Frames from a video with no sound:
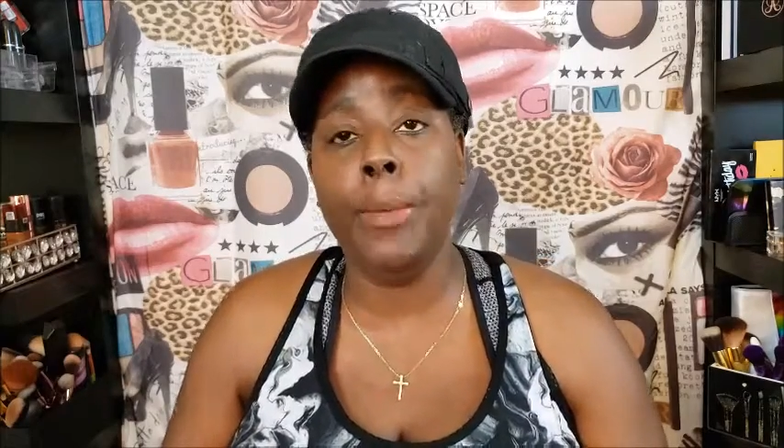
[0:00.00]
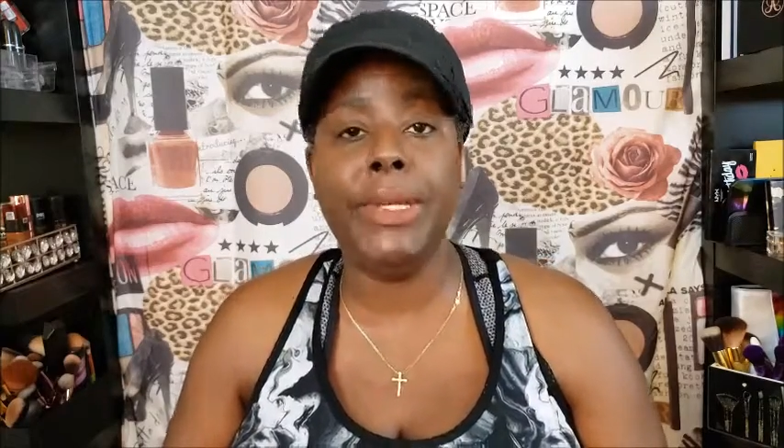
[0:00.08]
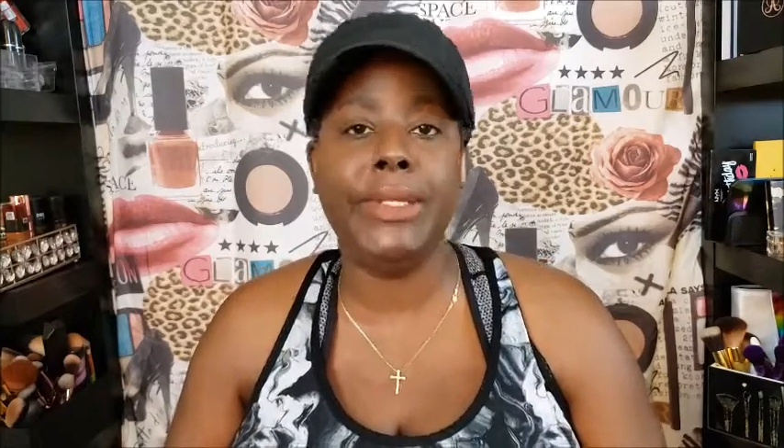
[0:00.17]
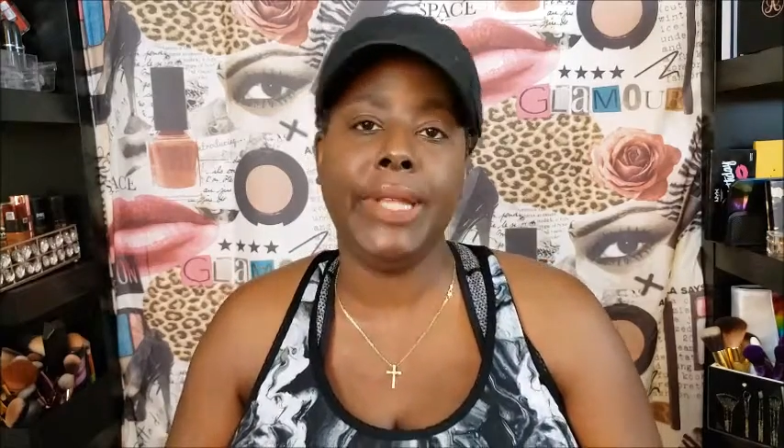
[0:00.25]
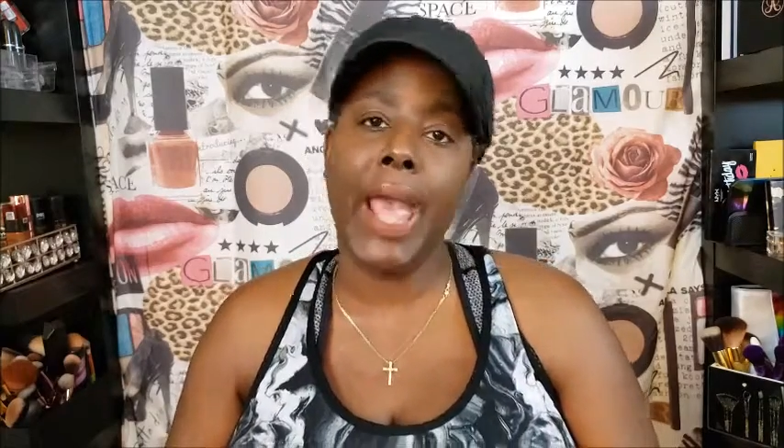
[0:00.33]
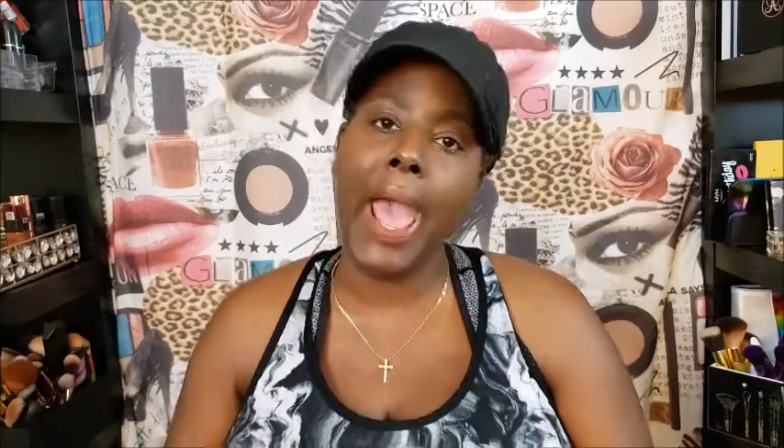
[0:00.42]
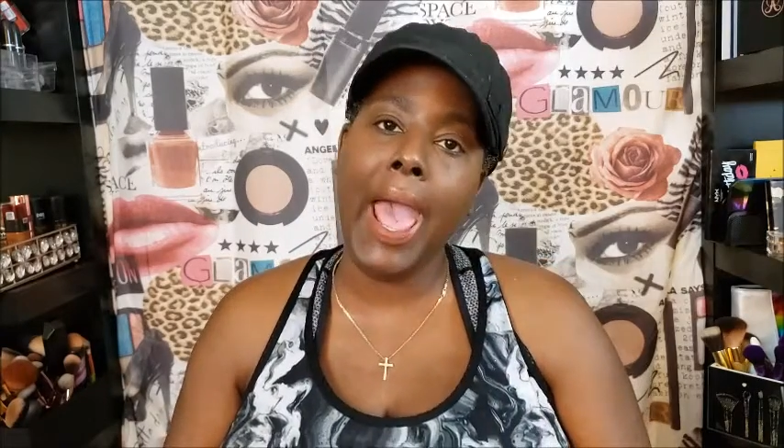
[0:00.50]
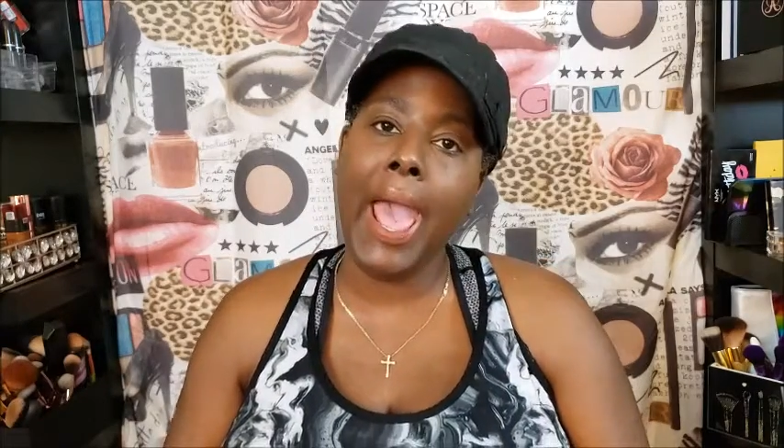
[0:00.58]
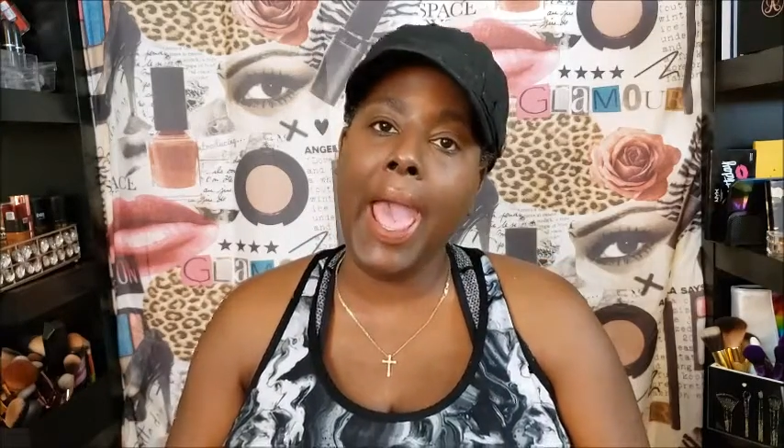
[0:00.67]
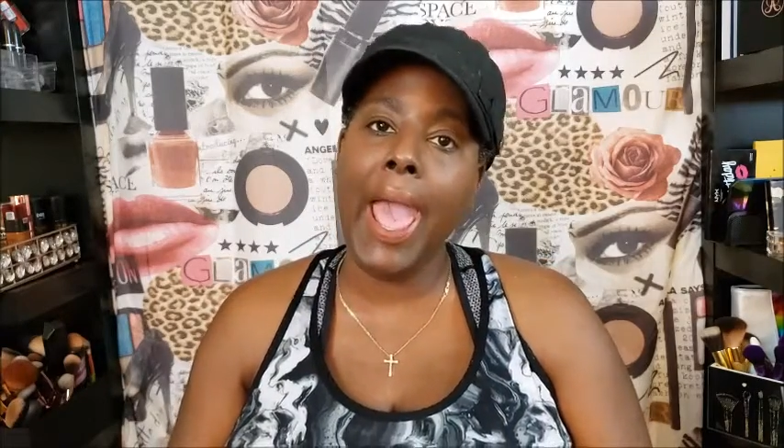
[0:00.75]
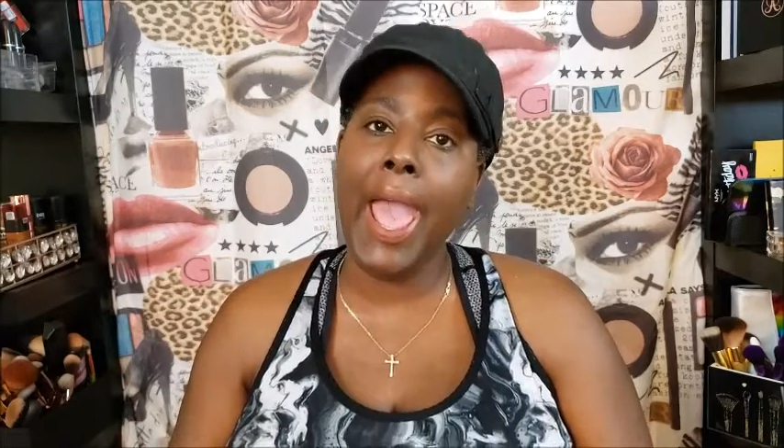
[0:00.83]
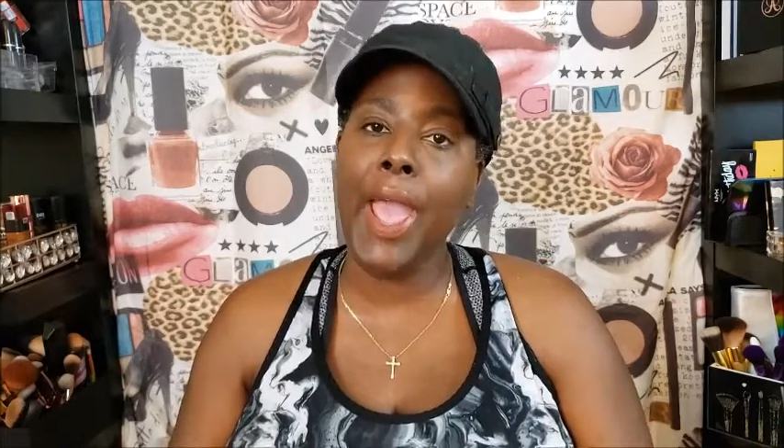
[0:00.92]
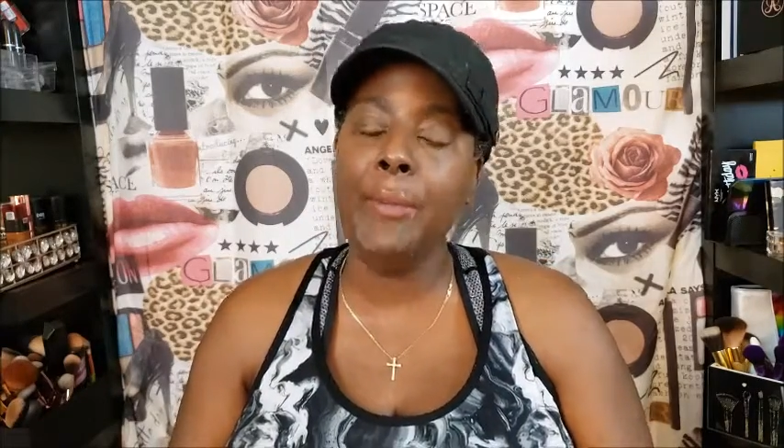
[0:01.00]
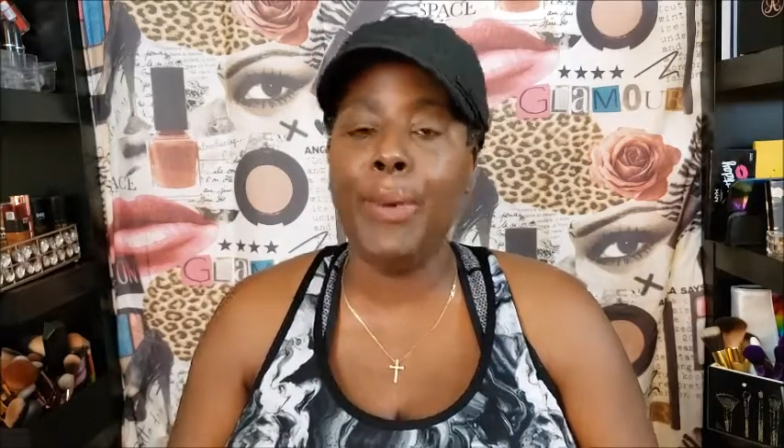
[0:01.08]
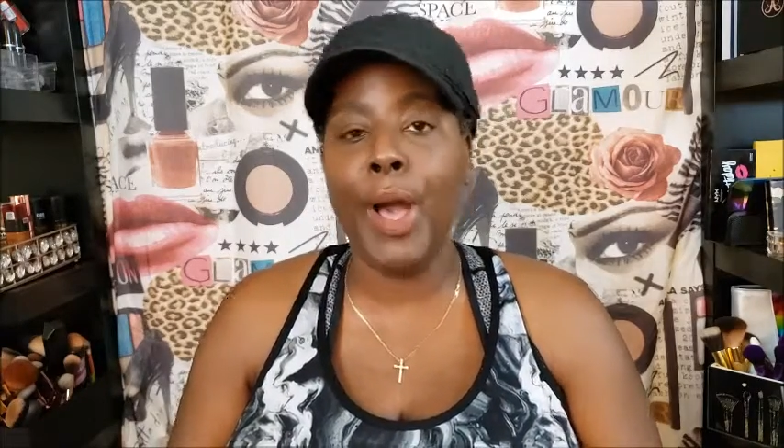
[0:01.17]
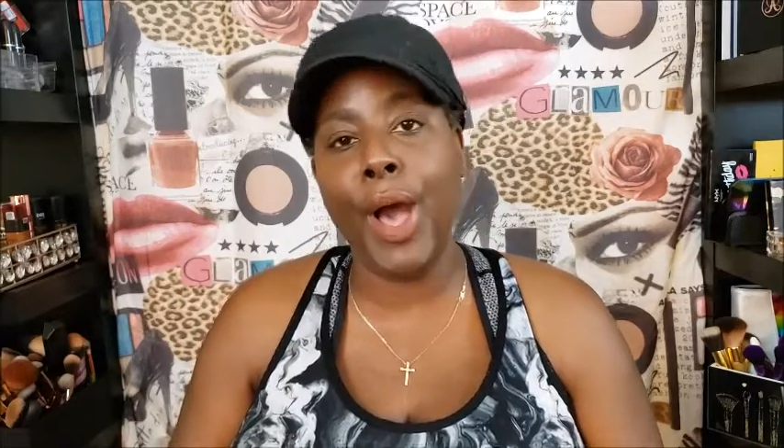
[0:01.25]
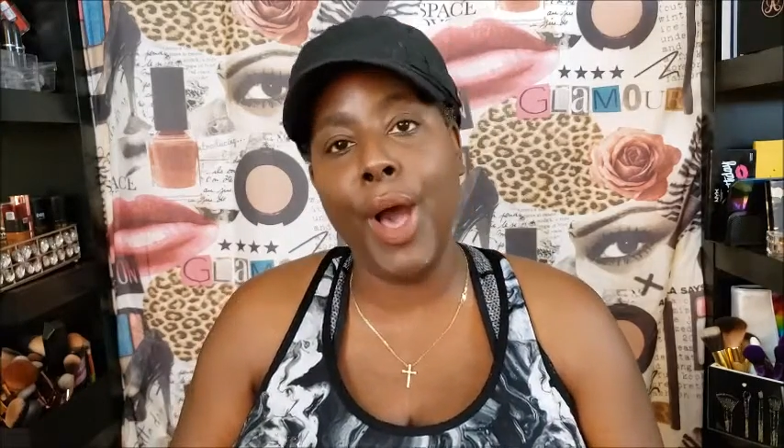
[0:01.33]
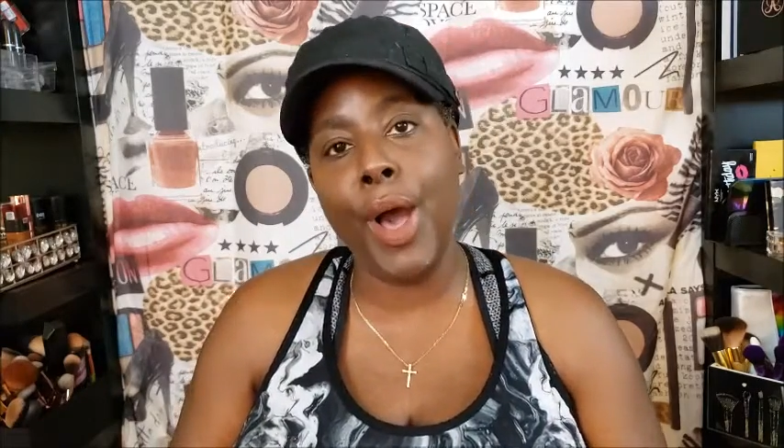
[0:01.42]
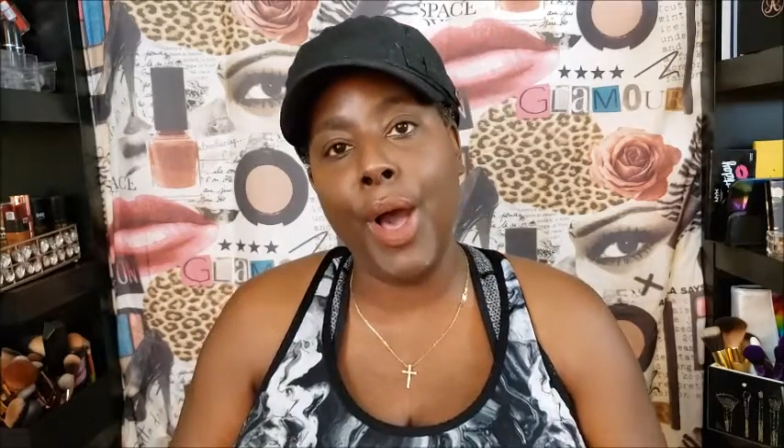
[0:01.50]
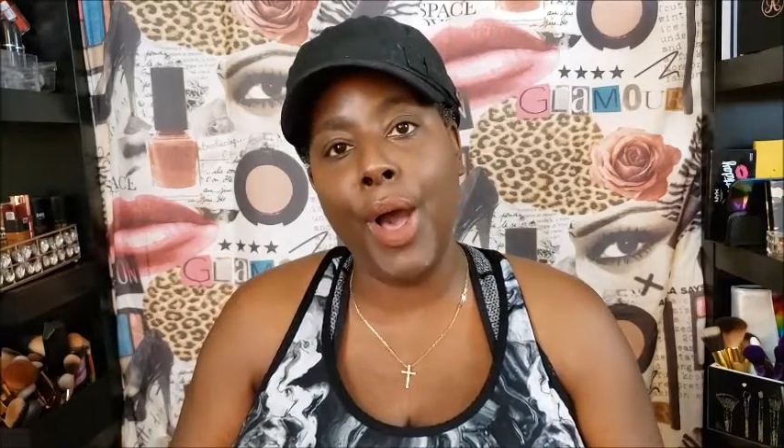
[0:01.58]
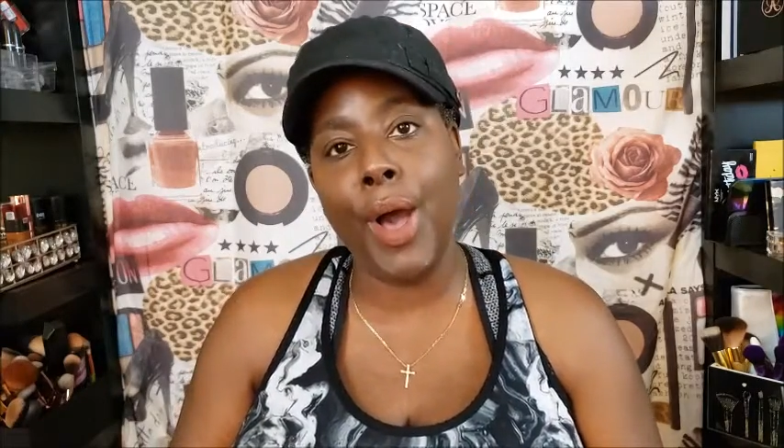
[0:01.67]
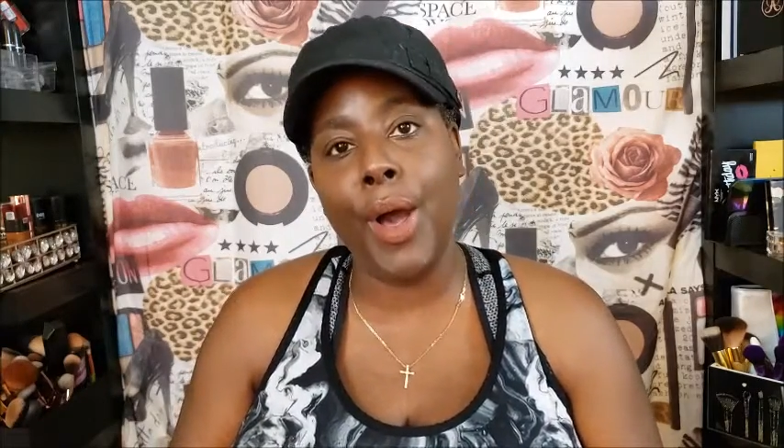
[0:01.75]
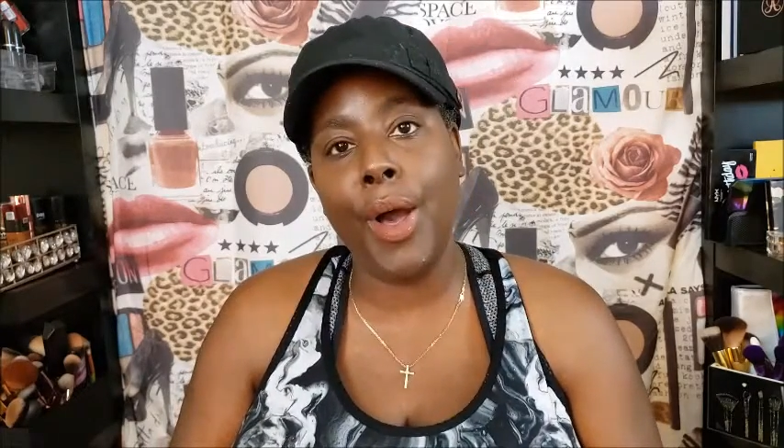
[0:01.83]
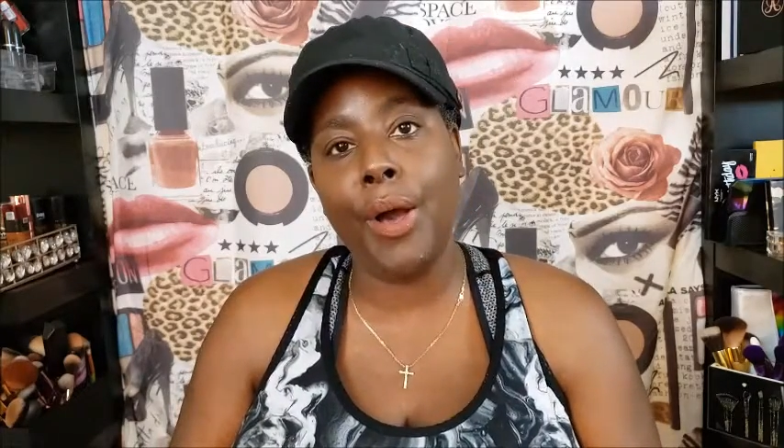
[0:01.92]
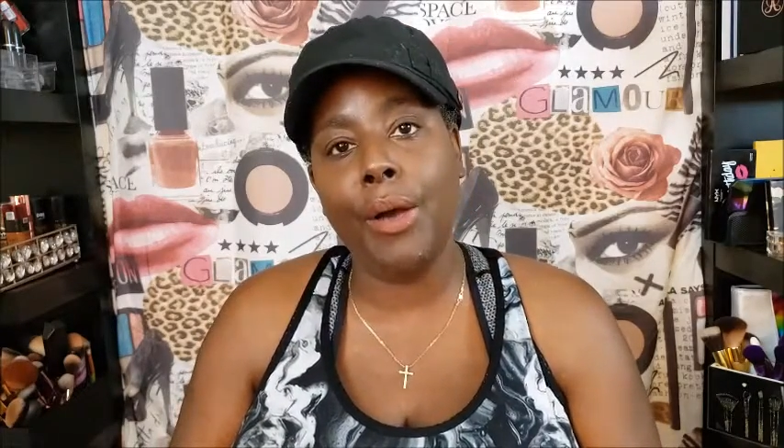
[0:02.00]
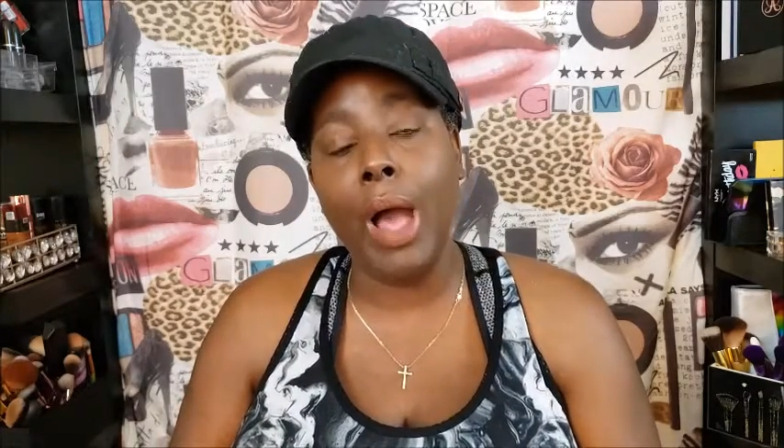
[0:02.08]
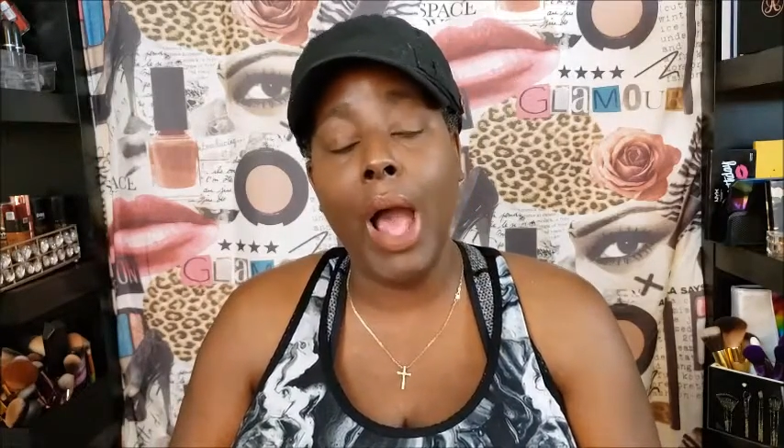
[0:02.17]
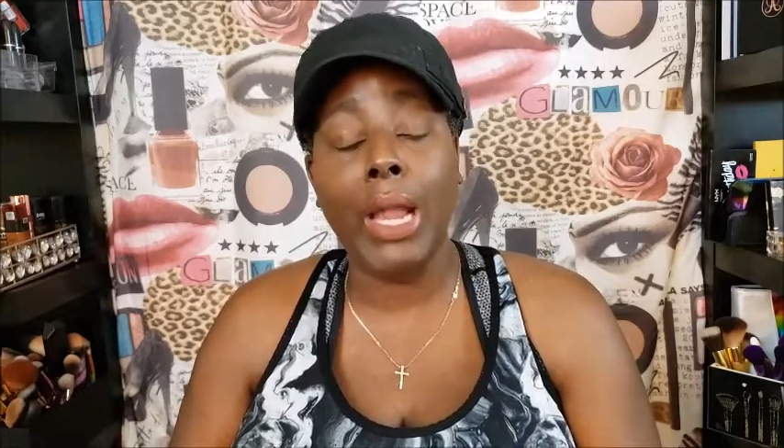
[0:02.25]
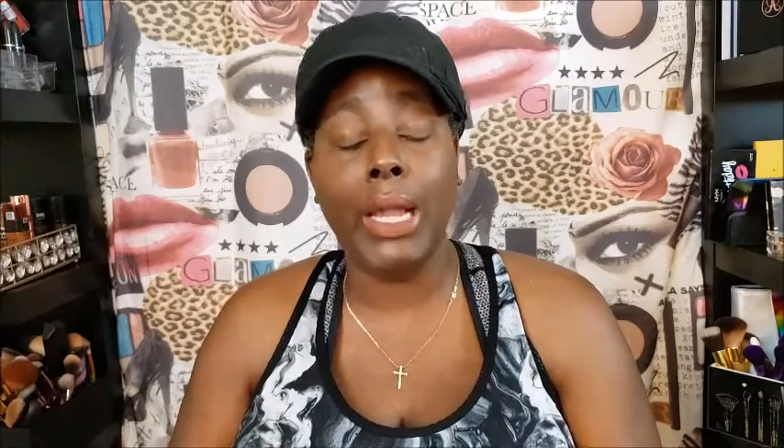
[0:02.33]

Women's Table.